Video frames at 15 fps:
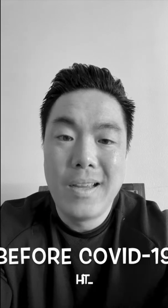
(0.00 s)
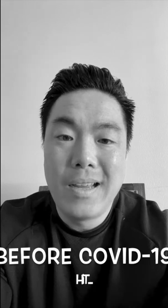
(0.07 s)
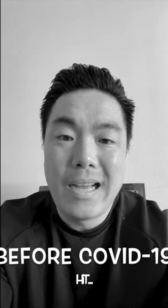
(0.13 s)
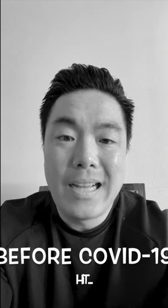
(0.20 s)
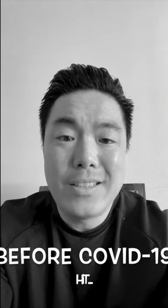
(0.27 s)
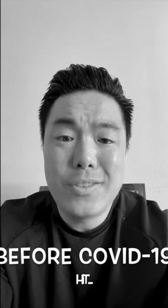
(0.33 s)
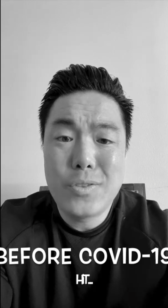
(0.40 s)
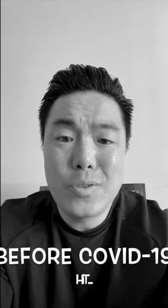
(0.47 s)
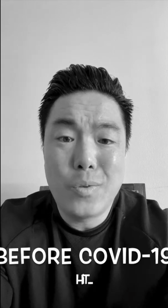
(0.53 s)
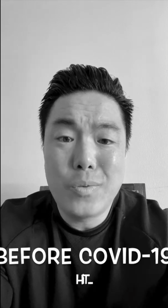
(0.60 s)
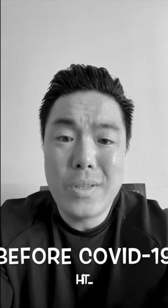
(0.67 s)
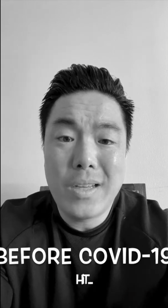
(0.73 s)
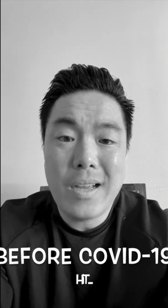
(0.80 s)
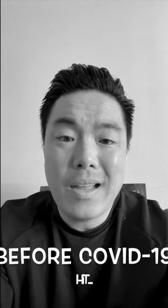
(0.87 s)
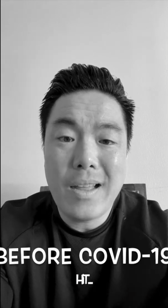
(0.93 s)
I just don't
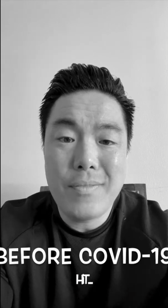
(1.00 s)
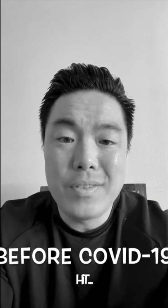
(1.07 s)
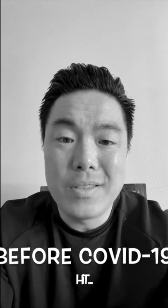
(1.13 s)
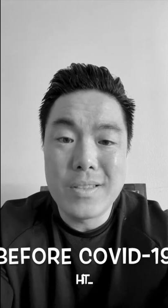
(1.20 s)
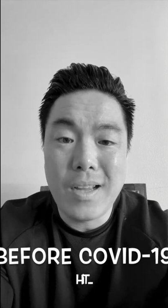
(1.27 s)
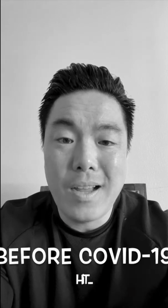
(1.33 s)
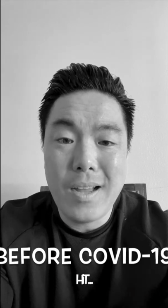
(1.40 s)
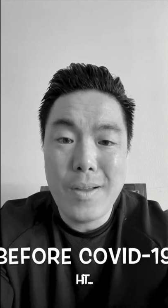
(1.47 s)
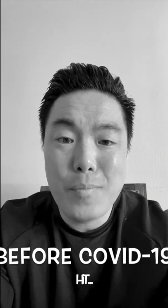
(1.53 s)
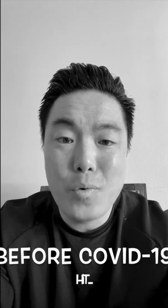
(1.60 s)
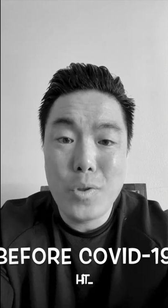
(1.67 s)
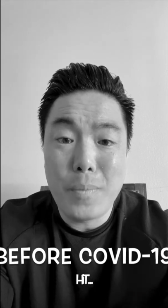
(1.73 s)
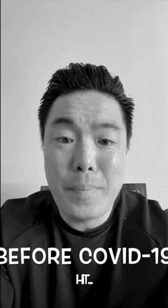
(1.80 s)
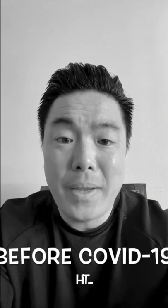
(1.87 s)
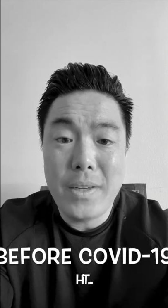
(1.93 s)
think I have the time or
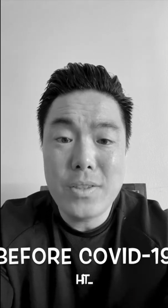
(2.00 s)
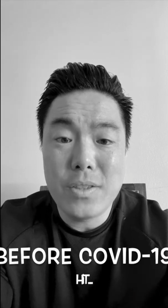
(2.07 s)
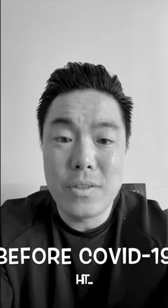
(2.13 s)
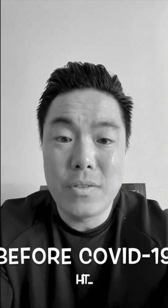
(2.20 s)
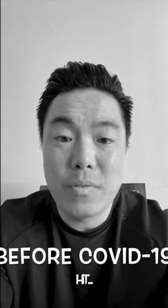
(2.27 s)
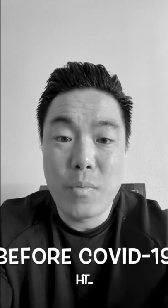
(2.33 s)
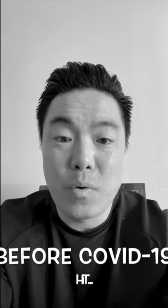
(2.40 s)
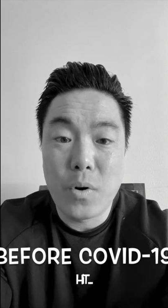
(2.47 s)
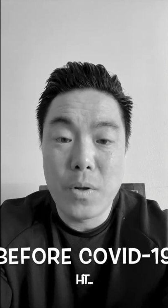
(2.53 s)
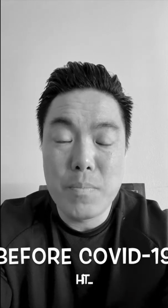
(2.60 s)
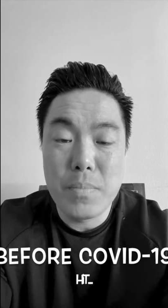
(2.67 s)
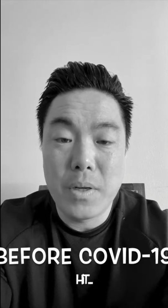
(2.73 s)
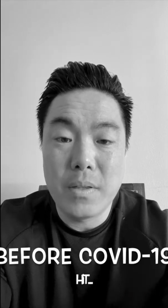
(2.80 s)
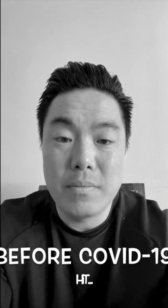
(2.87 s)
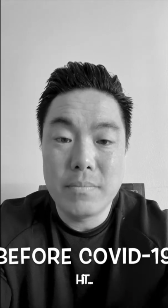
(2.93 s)
the patience for it,
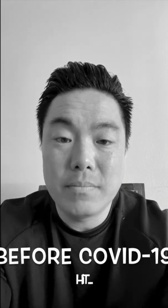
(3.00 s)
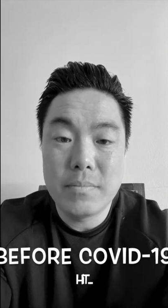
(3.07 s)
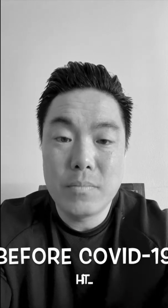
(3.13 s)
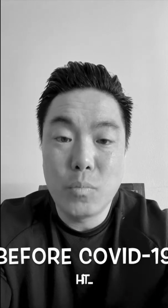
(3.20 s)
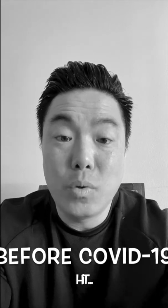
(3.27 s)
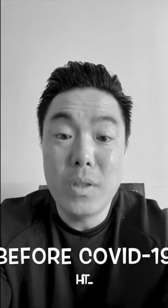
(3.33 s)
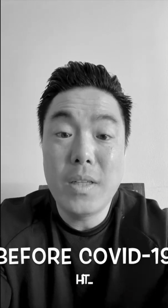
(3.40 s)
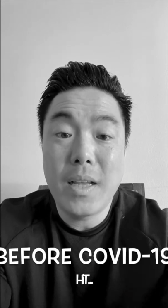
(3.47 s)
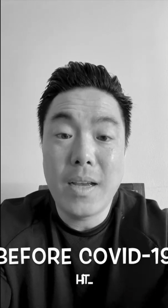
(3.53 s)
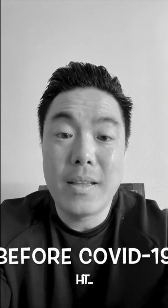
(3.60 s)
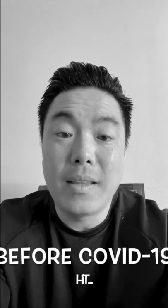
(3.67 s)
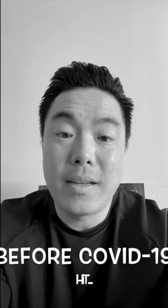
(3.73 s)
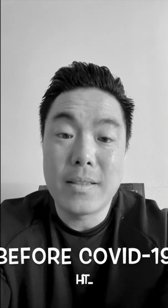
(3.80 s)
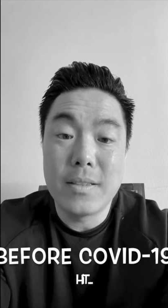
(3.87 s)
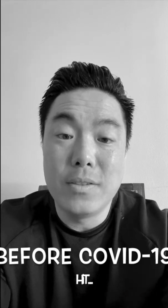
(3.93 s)
but one day I'd
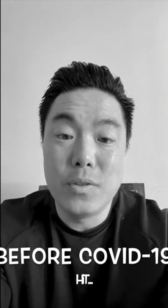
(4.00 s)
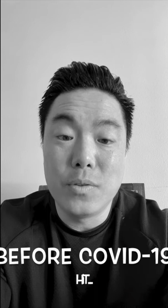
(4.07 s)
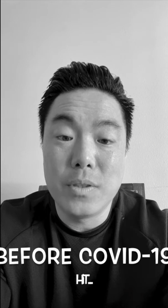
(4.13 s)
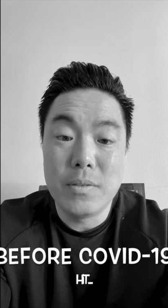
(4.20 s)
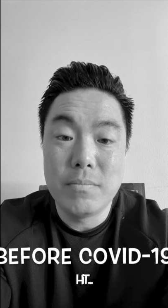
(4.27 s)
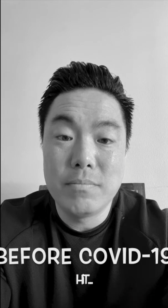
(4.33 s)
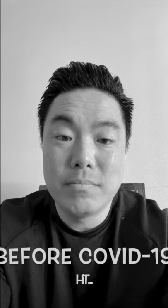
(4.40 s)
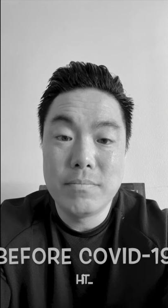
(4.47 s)
like to do it.